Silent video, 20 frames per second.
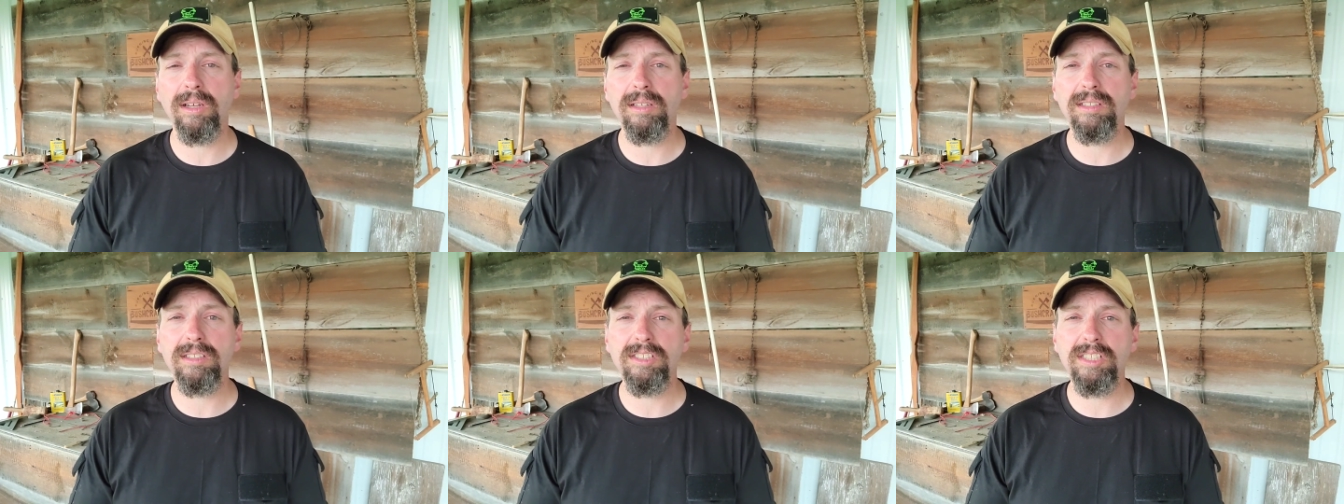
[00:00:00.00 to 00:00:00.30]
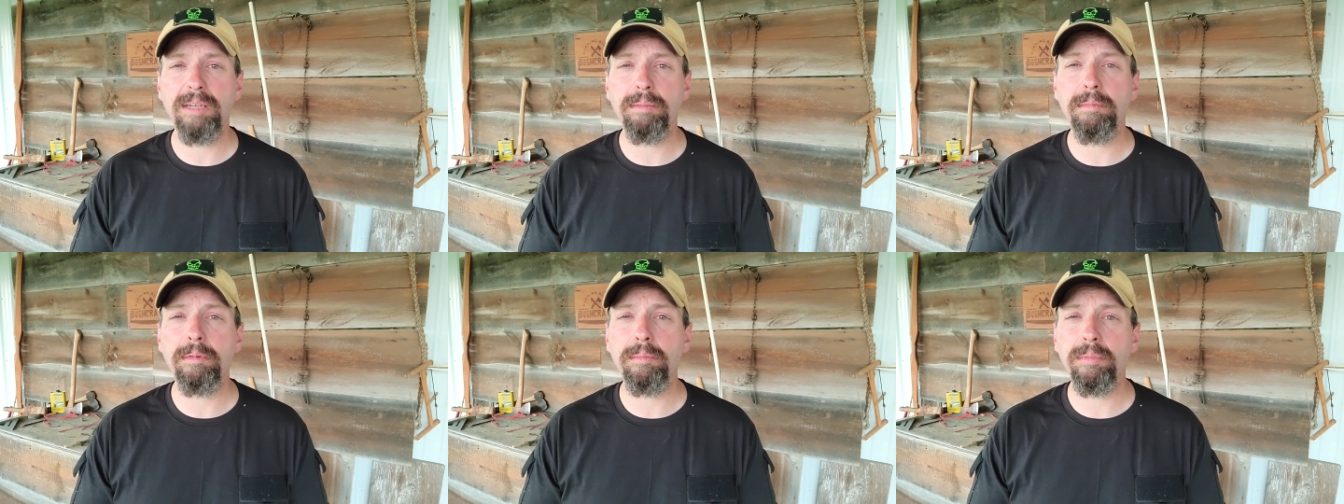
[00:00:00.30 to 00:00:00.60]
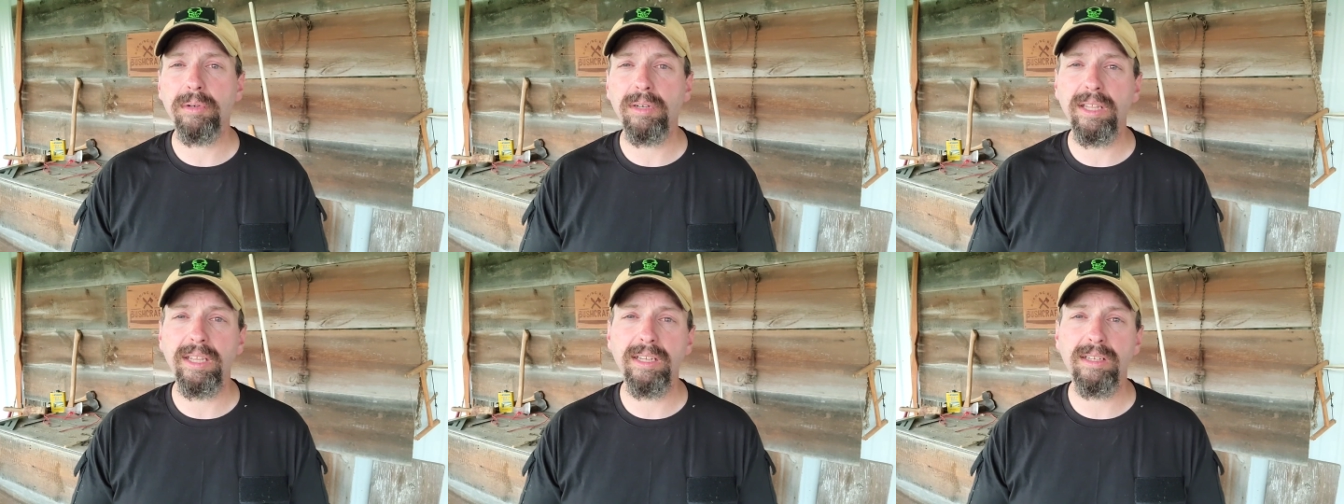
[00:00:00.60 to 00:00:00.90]
on the Jamie
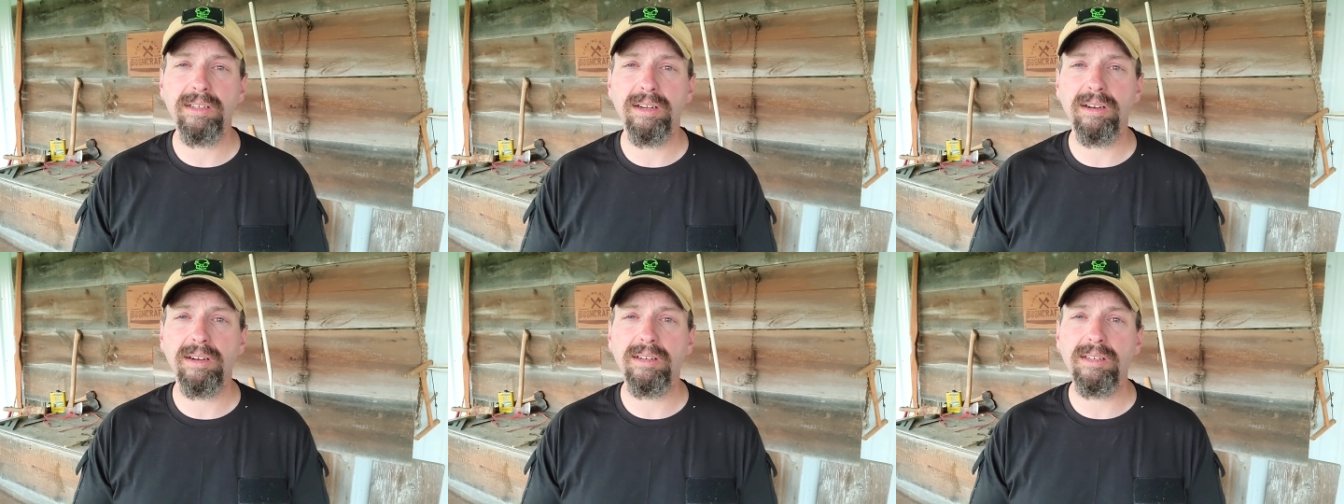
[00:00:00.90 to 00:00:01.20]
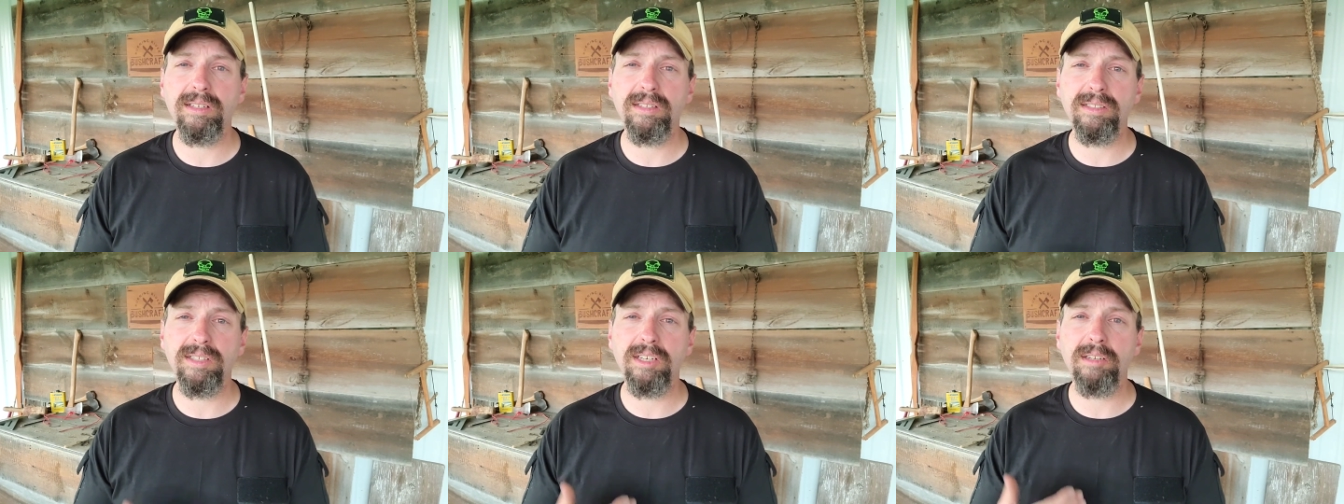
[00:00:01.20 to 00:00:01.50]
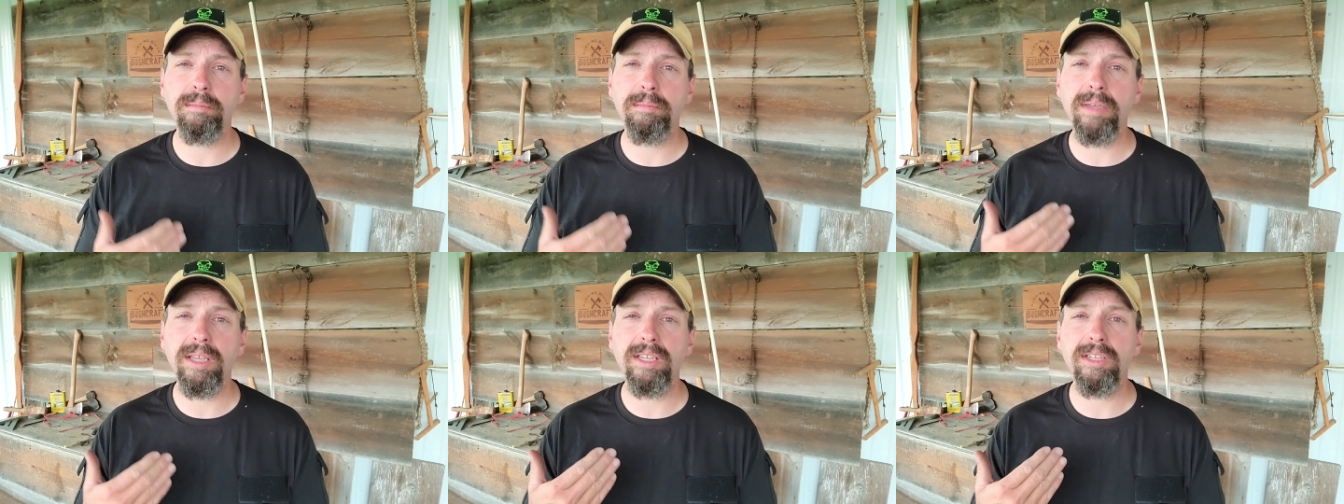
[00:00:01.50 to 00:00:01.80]
Burleigh card is
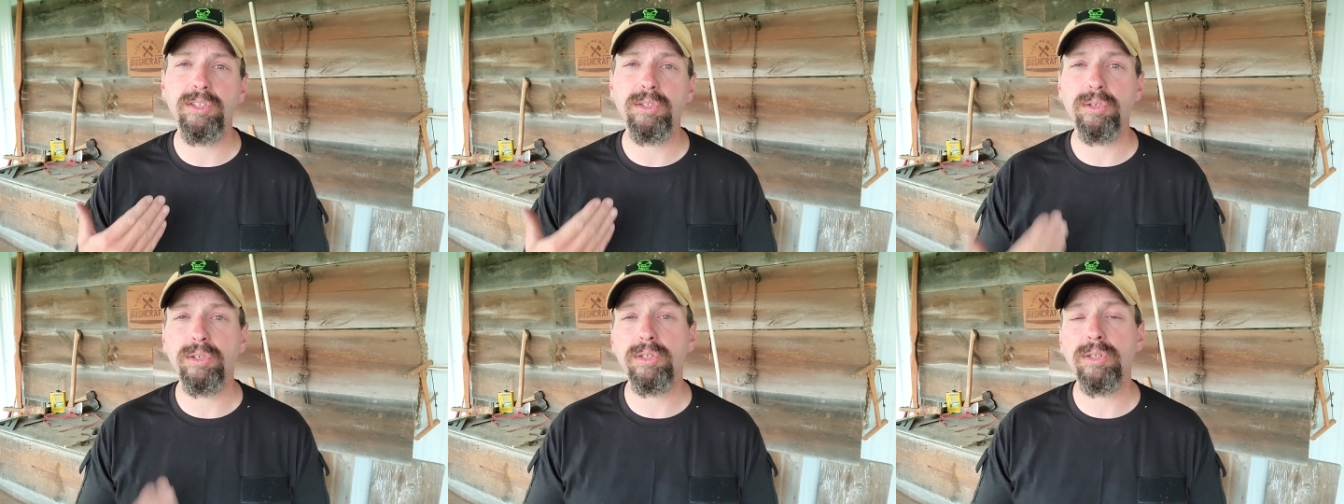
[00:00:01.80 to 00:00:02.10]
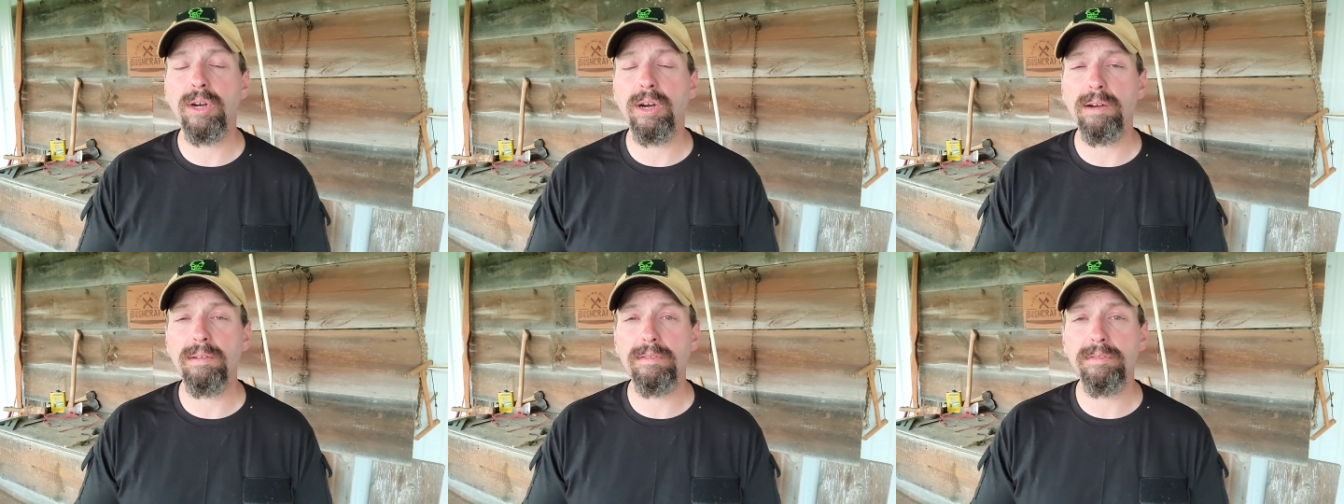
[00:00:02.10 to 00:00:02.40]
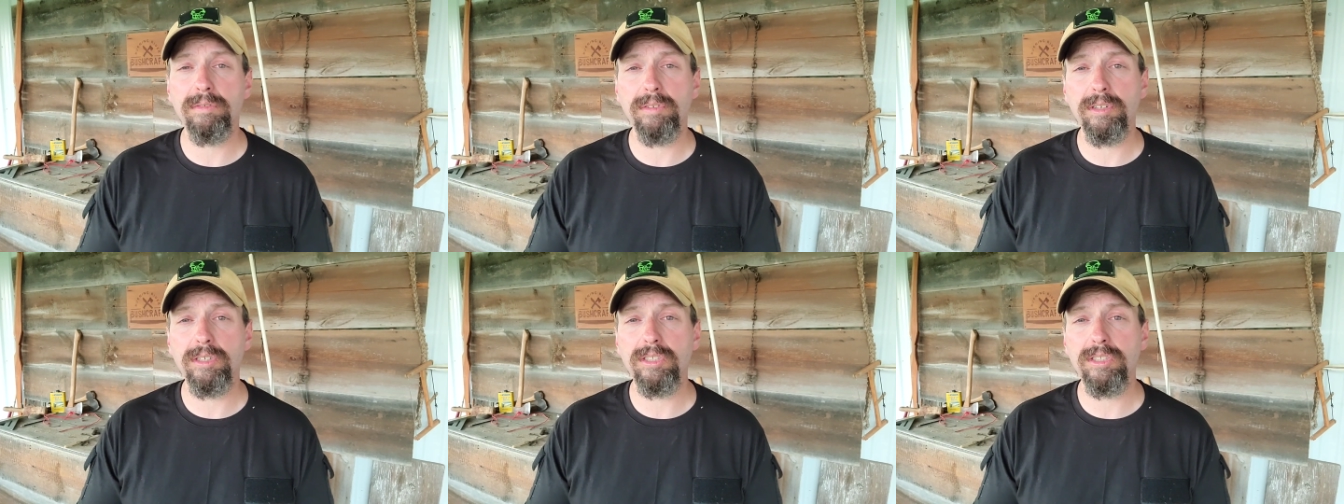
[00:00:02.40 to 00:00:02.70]
going to make your
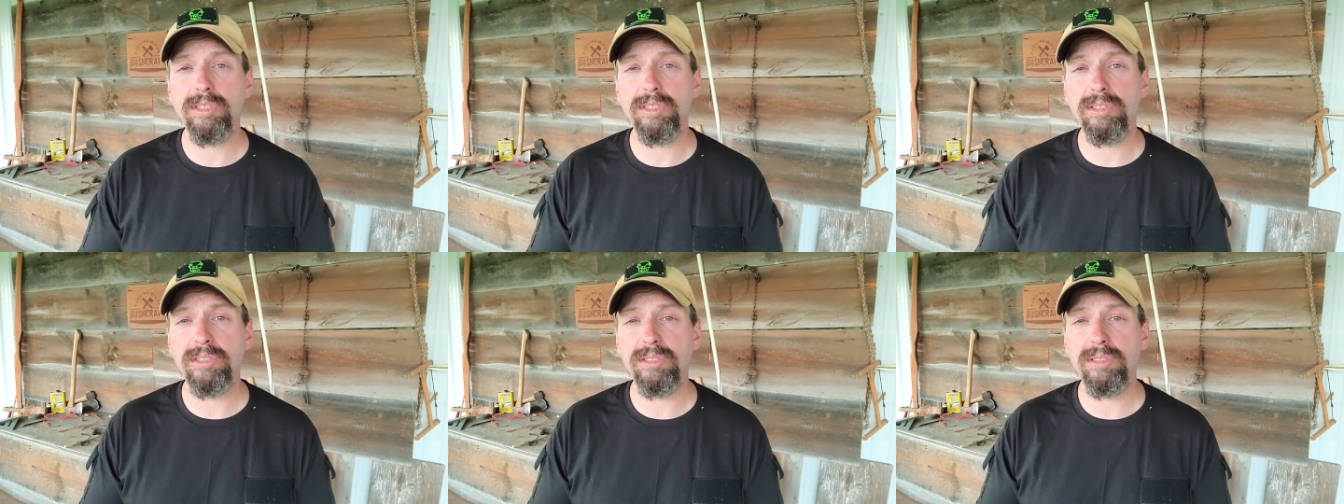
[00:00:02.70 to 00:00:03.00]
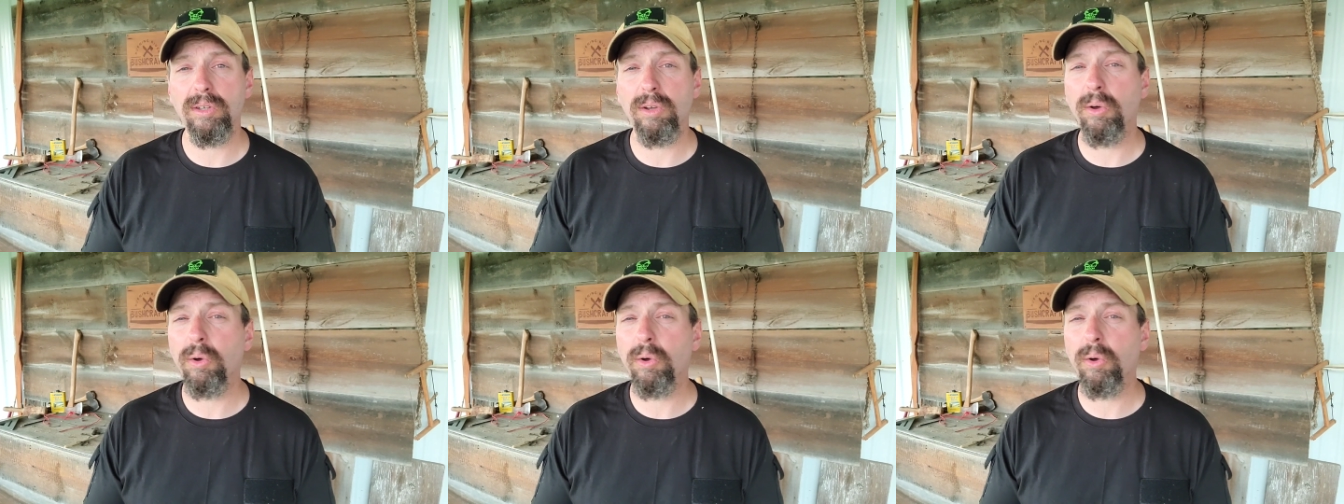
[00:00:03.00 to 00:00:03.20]
carved versions